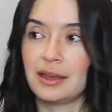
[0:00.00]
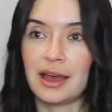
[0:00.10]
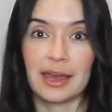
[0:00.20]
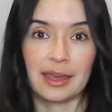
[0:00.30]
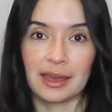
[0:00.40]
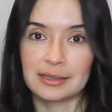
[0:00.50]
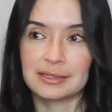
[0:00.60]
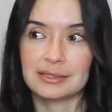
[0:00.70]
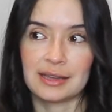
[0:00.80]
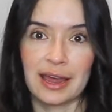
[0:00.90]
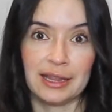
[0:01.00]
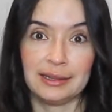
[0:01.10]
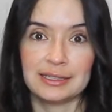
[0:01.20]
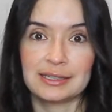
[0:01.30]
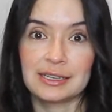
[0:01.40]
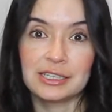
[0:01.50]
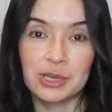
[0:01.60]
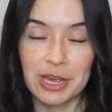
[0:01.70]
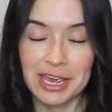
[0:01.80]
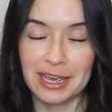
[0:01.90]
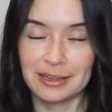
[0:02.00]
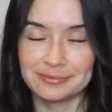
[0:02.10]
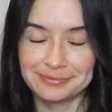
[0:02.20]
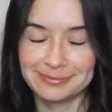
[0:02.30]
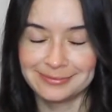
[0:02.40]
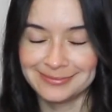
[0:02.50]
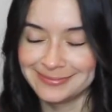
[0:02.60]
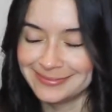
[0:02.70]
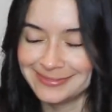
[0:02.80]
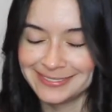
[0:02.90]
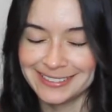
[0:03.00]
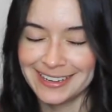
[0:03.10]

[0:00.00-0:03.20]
I guess I listened to him. God,